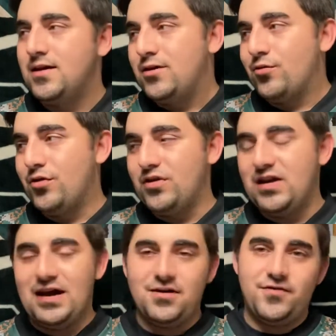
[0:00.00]
really
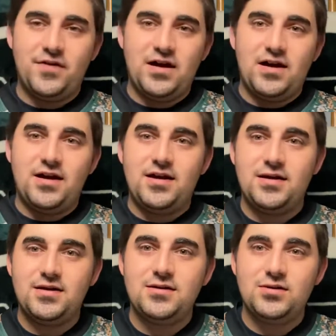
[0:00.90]
out of
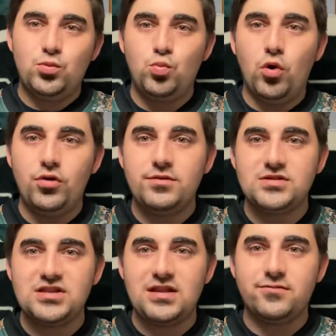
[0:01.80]
Williams
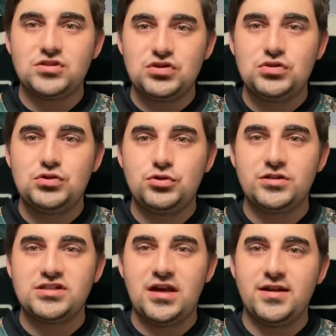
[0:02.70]
that was too
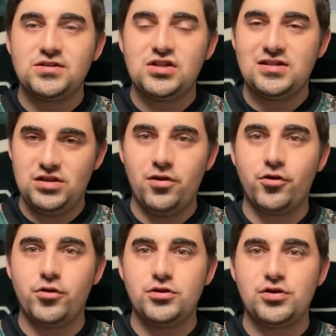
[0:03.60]
exciting. So that's another
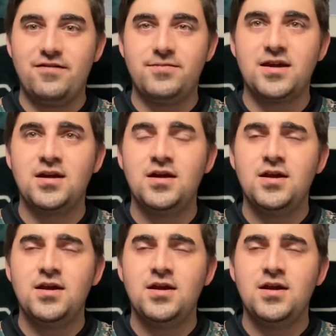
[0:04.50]
good draft pick.